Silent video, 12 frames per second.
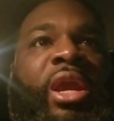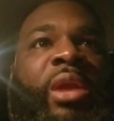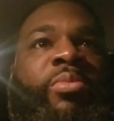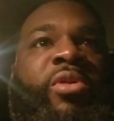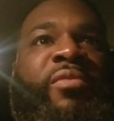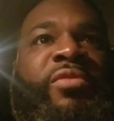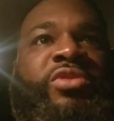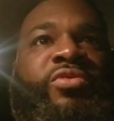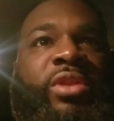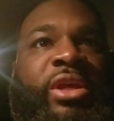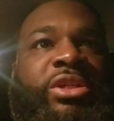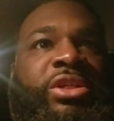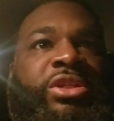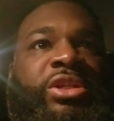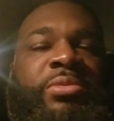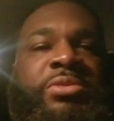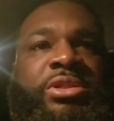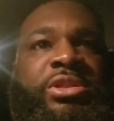in previous
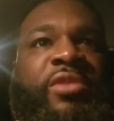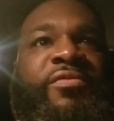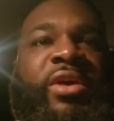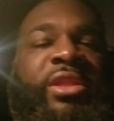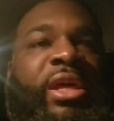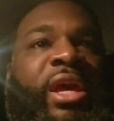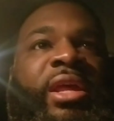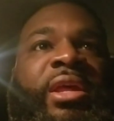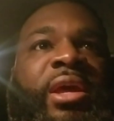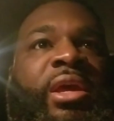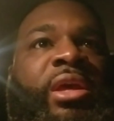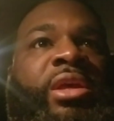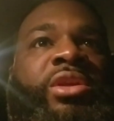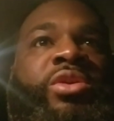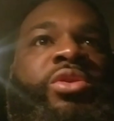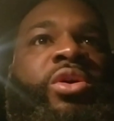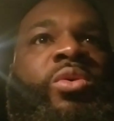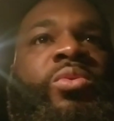relationships and stuff like that,
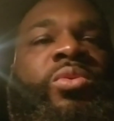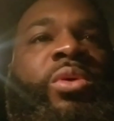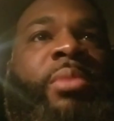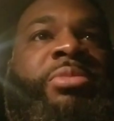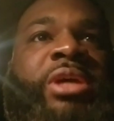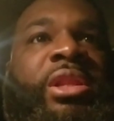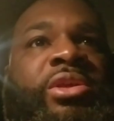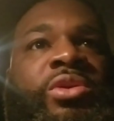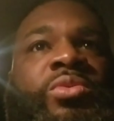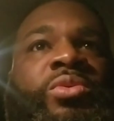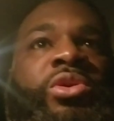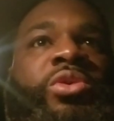I'm telling you,